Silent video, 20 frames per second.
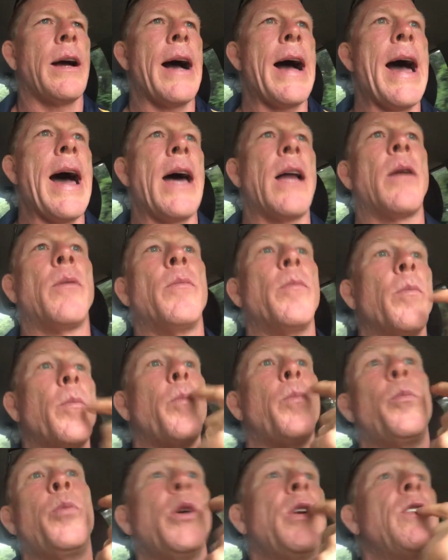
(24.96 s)
I had him
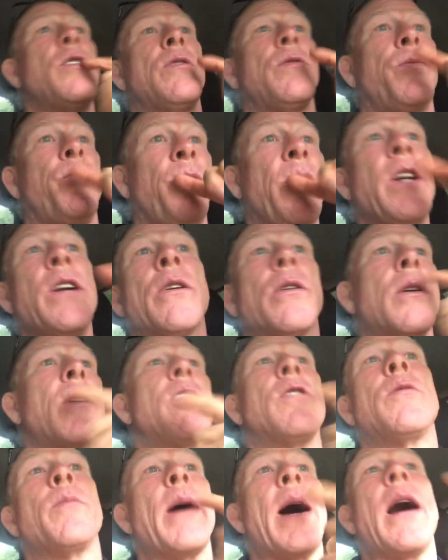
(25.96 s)
put his finger
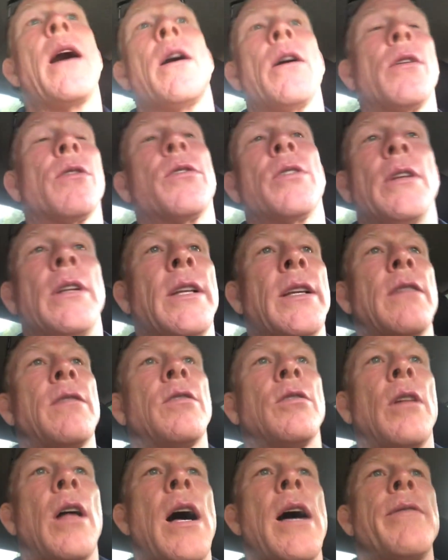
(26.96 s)
in his mouth and get
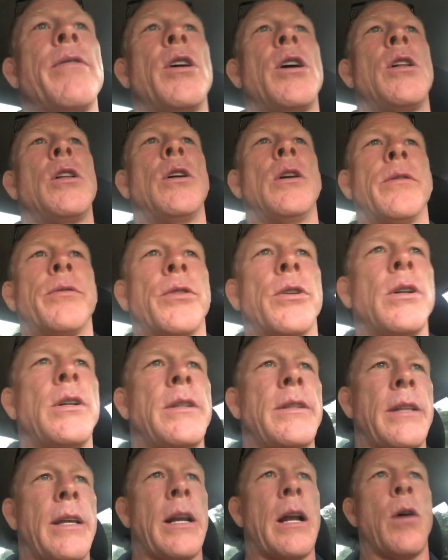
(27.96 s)
saliva all over
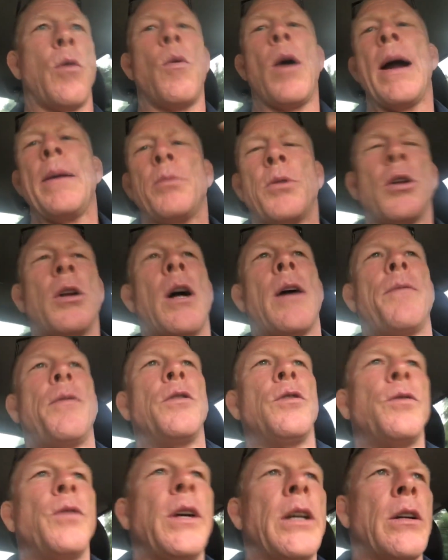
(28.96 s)
it, and then I wiped it off
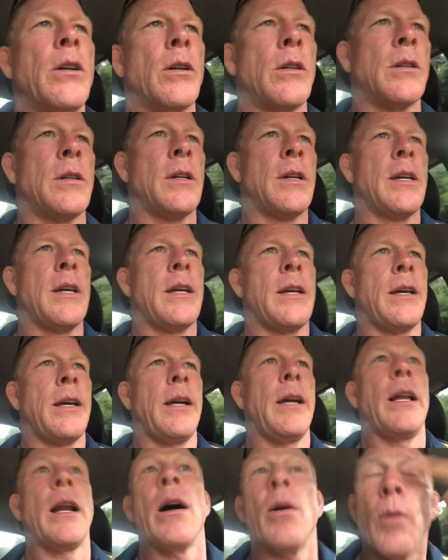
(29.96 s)
his finger,
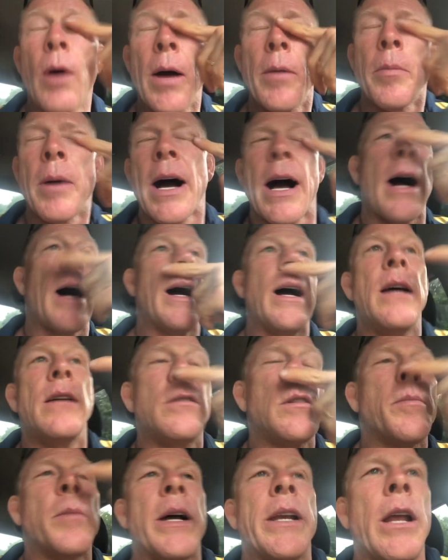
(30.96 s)
and I wiped my
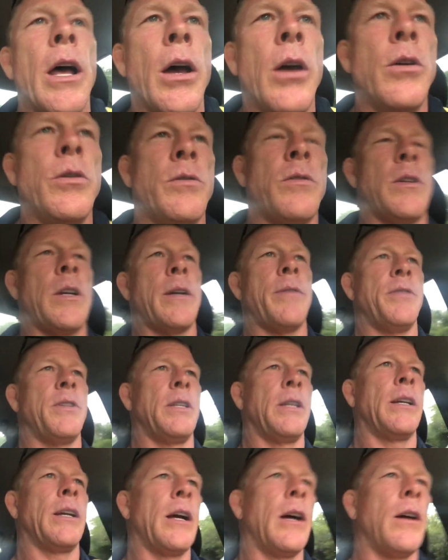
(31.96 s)
eyes and my nose and
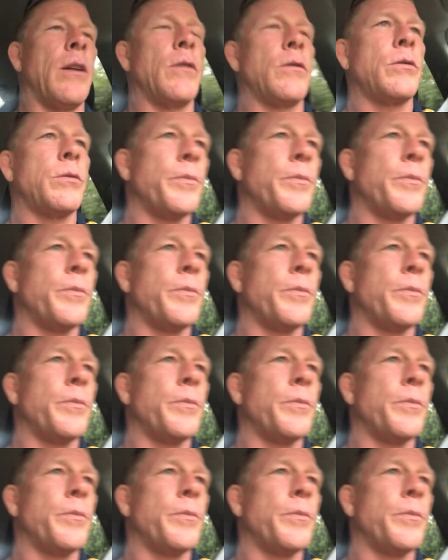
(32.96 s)
everything else.